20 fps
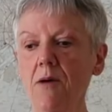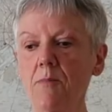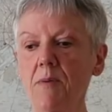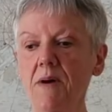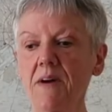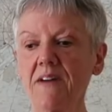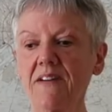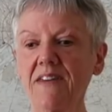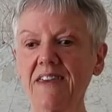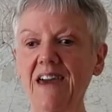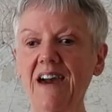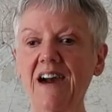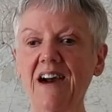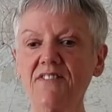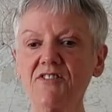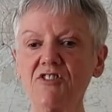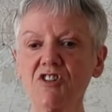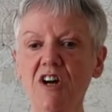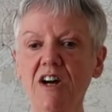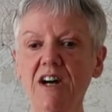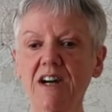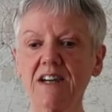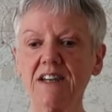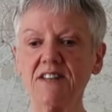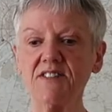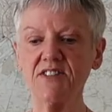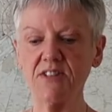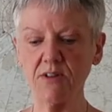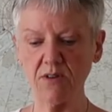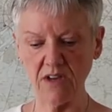But yeah, I've
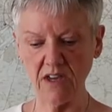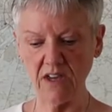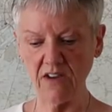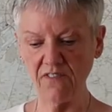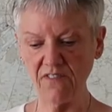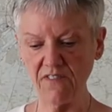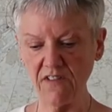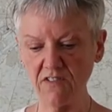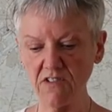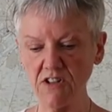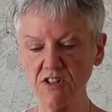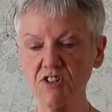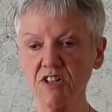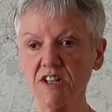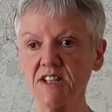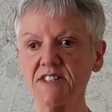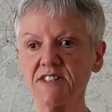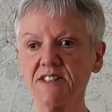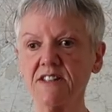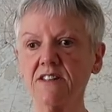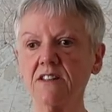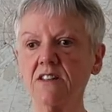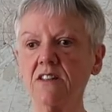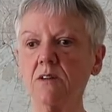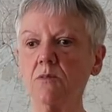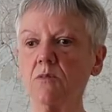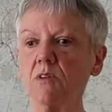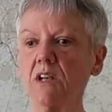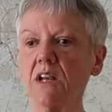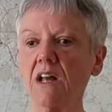tried. So if you're interested and
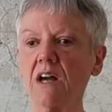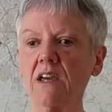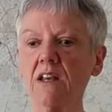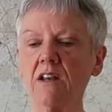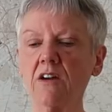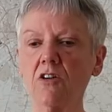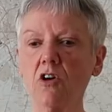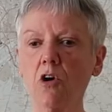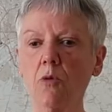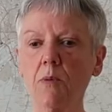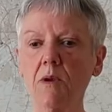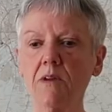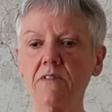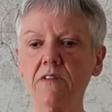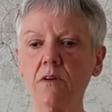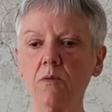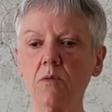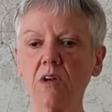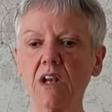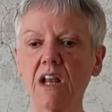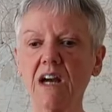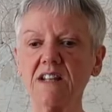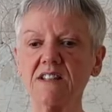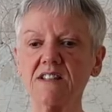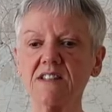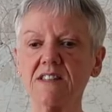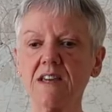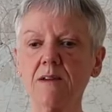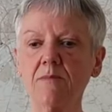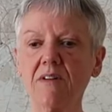you would like, a couple of you would like
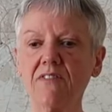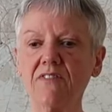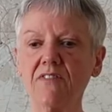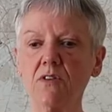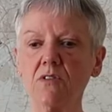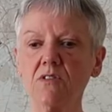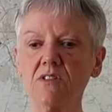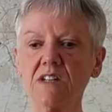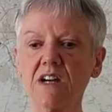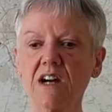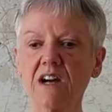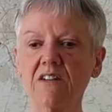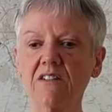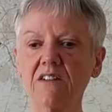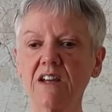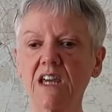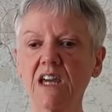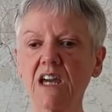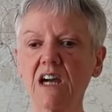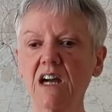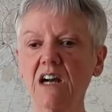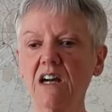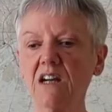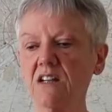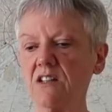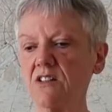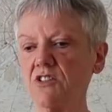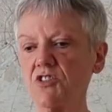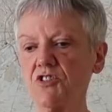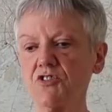to see my food diary,
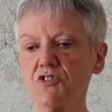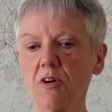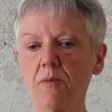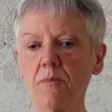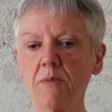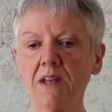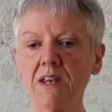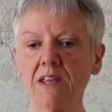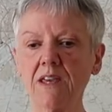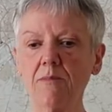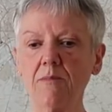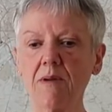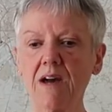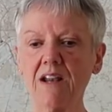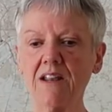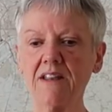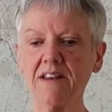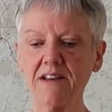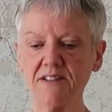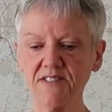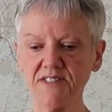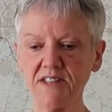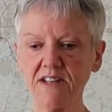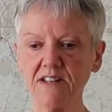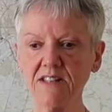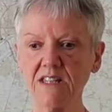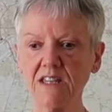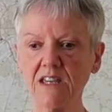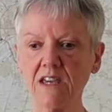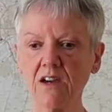just drop me an email and I'll
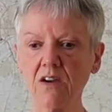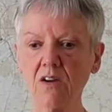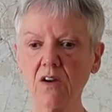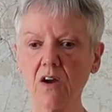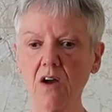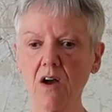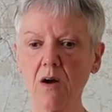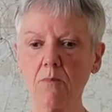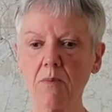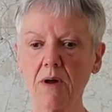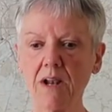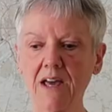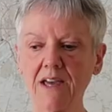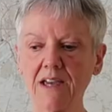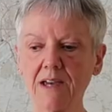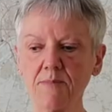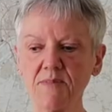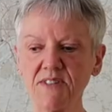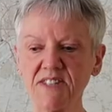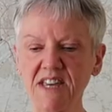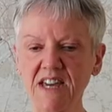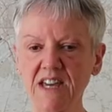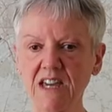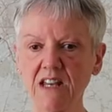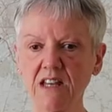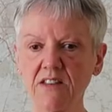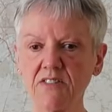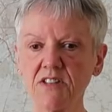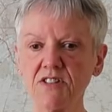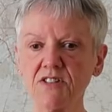send it you. But like I'm
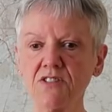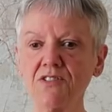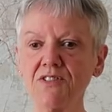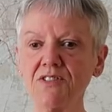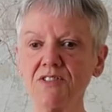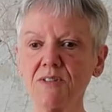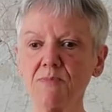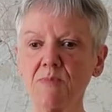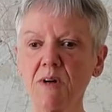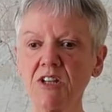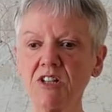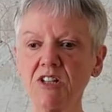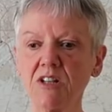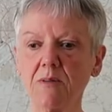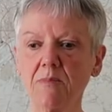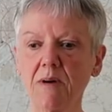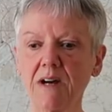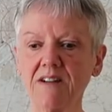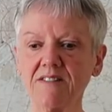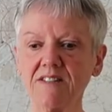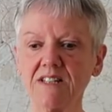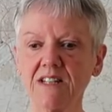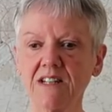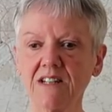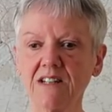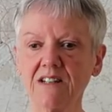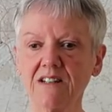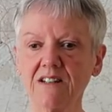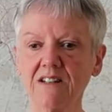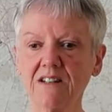saying, there's nothing special about it.